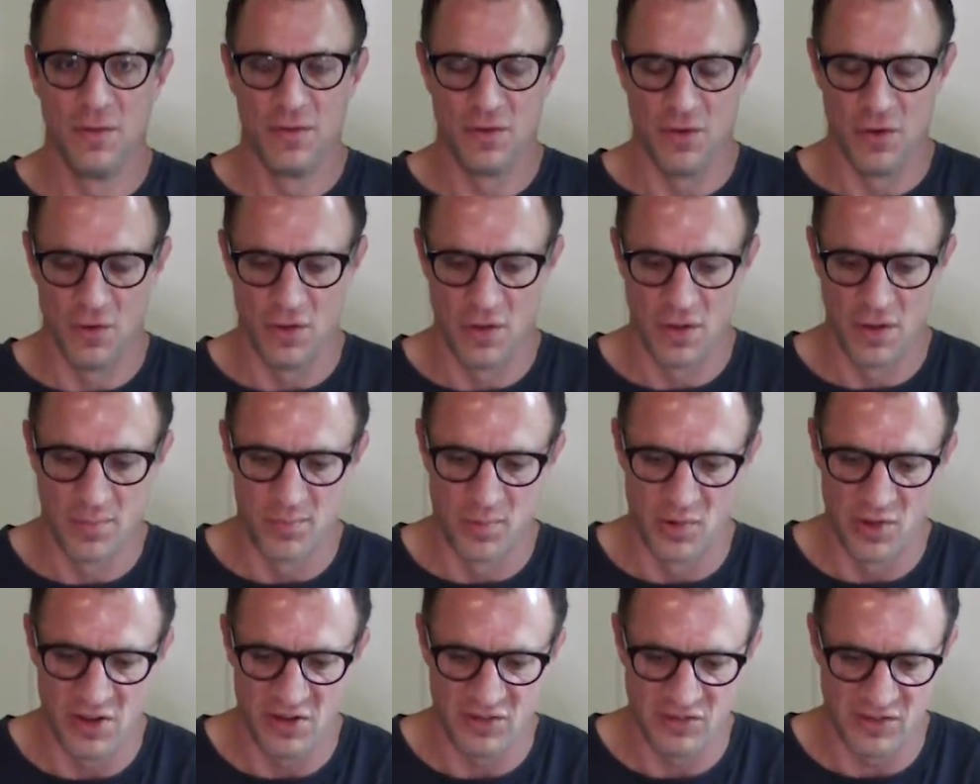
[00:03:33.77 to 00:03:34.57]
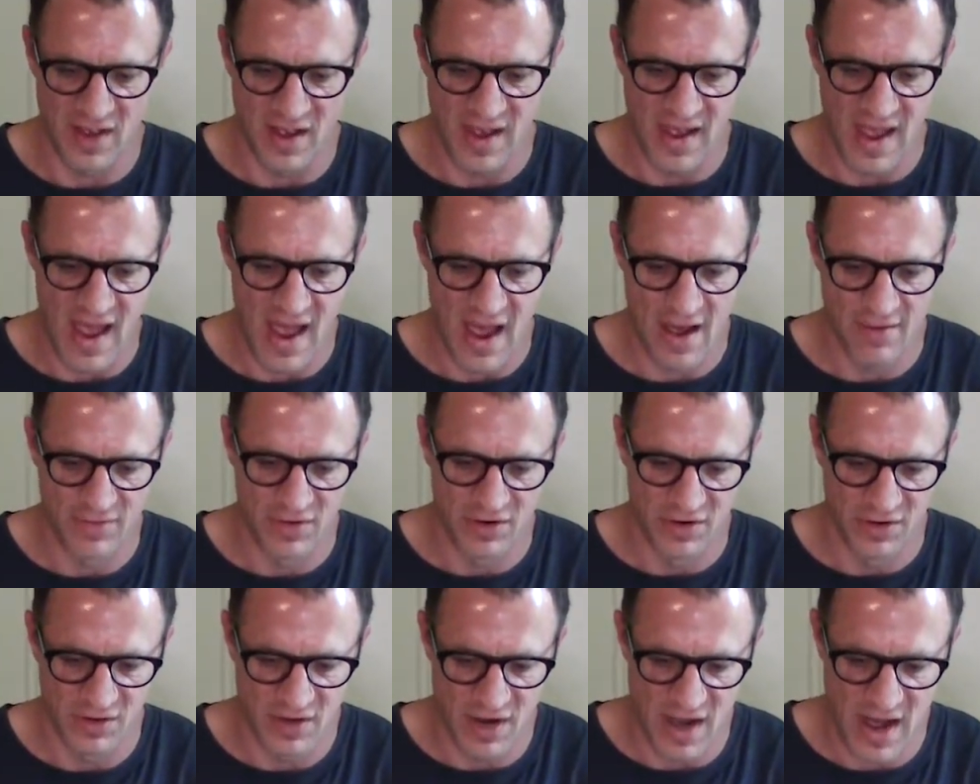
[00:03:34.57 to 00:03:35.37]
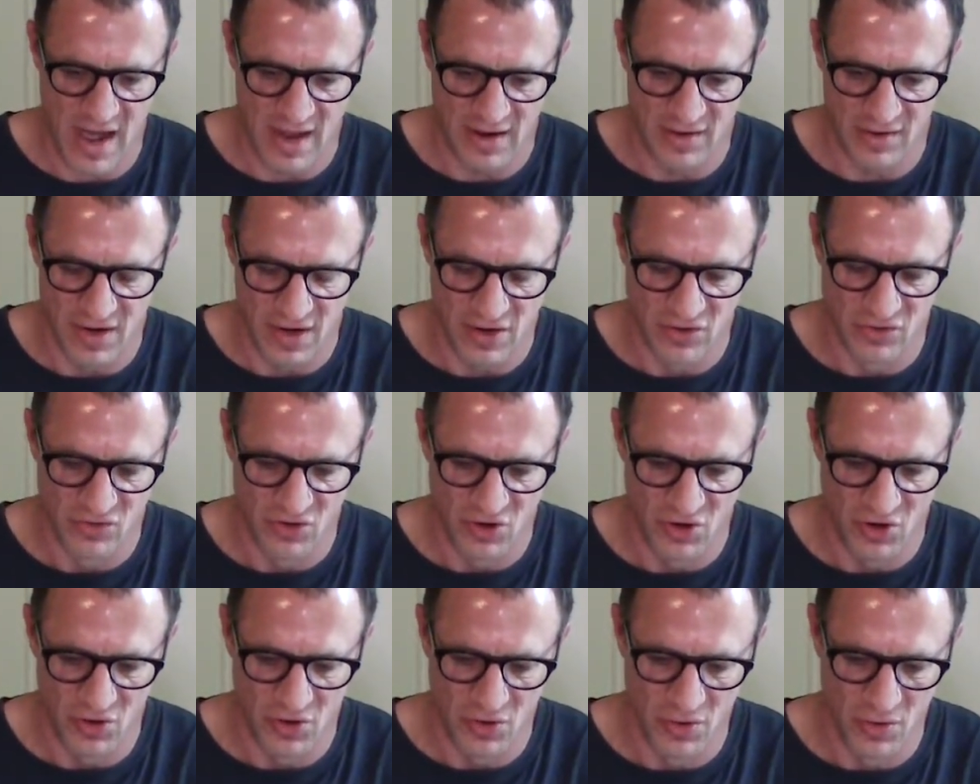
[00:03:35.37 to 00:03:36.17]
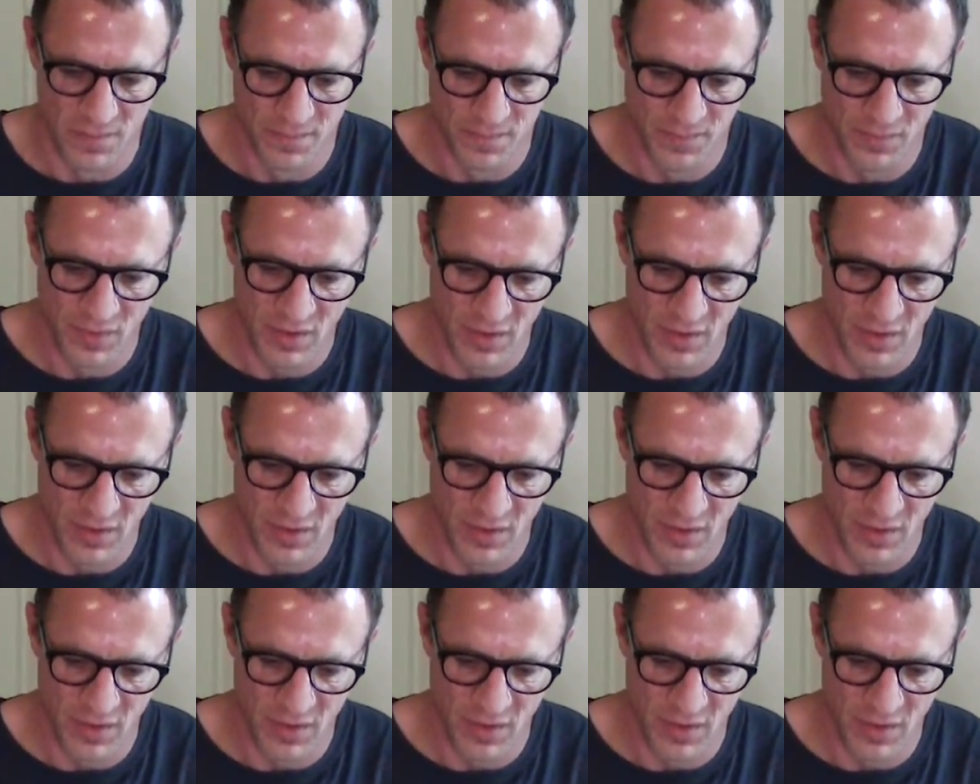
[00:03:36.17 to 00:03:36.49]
The only place I haven't gotten into